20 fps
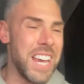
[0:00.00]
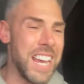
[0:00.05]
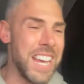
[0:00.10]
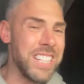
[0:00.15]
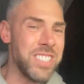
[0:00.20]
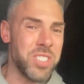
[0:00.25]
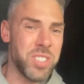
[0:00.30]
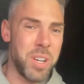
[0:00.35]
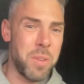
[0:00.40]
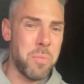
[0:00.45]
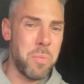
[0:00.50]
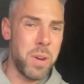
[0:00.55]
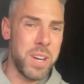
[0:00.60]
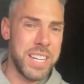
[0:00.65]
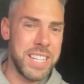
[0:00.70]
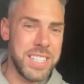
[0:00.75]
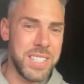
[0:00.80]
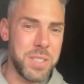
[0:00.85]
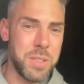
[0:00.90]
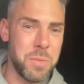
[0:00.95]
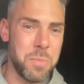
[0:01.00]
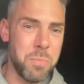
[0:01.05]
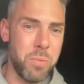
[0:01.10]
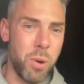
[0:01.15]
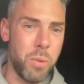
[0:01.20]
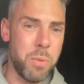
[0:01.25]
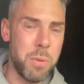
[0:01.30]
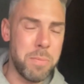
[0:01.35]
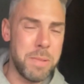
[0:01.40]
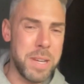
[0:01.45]
In some ways,
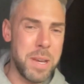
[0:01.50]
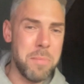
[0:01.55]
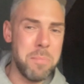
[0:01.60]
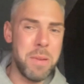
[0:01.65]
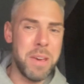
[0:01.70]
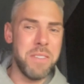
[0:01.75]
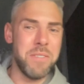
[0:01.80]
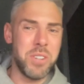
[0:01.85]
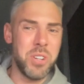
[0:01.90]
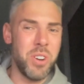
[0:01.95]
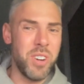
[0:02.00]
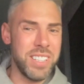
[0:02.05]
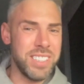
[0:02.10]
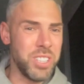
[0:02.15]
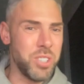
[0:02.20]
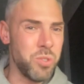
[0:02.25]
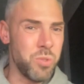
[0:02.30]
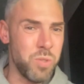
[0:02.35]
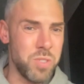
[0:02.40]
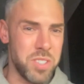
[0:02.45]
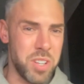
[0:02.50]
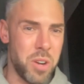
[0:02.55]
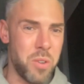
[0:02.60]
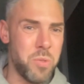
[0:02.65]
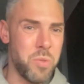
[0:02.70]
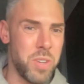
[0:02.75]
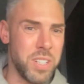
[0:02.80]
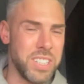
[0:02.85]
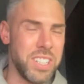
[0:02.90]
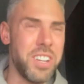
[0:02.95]
probably a bit of an ideal
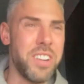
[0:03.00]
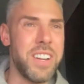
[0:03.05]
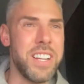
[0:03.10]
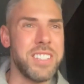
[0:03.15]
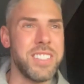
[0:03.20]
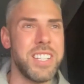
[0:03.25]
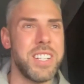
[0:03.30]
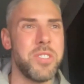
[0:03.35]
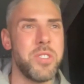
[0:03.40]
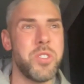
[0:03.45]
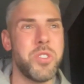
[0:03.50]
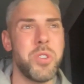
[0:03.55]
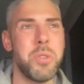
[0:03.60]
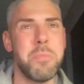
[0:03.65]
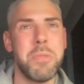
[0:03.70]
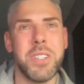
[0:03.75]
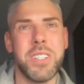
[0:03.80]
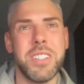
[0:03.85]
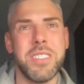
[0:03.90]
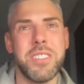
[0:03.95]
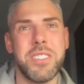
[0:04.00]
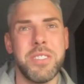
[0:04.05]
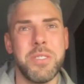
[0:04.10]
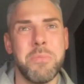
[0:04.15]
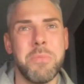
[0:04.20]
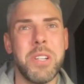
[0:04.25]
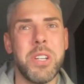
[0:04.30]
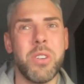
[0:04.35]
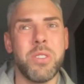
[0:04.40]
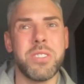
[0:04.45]
result. And I know that sounds stupid considering
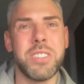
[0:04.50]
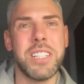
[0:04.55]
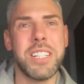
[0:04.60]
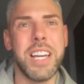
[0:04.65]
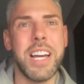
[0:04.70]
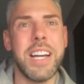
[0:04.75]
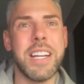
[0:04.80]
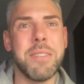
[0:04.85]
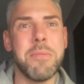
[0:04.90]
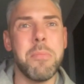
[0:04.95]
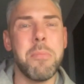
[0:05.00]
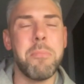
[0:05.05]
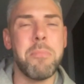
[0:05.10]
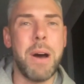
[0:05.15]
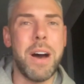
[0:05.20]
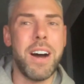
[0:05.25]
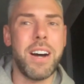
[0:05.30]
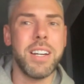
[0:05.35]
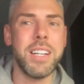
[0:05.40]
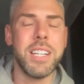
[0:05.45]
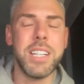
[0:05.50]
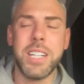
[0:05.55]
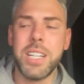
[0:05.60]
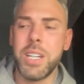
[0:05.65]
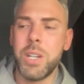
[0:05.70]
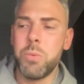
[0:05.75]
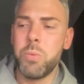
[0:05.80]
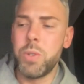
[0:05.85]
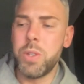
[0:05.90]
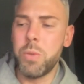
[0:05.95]
we lost the game, but
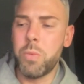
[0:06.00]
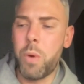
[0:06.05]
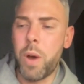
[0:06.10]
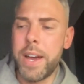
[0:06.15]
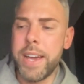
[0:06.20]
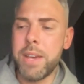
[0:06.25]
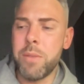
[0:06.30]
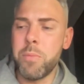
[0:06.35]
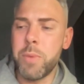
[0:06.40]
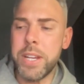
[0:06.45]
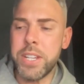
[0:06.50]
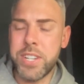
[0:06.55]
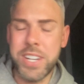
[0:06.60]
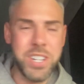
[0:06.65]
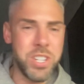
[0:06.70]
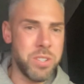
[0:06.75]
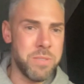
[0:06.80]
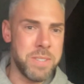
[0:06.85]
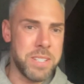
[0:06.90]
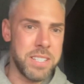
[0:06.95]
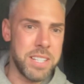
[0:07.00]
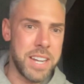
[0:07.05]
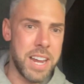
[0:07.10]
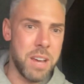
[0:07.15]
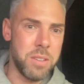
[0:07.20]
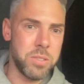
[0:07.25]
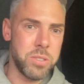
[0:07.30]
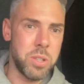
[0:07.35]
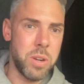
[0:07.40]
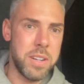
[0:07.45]
with the way in which injuries are
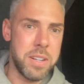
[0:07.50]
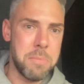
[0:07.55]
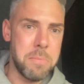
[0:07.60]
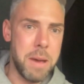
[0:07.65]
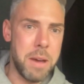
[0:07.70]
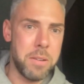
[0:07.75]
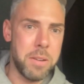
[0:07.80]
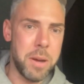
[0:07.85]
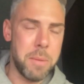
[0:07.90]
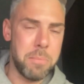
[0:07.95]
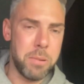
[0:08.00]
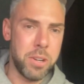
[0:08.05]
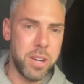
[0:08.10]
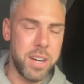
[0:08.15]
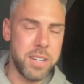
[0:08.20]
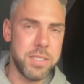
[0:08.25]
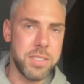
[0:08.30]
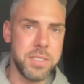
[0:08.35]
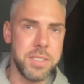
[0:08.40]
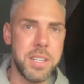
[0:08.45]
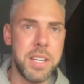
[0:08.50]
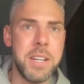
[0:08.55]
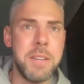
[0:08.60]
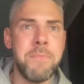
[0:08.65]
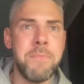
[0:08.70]
now starting to mount up on us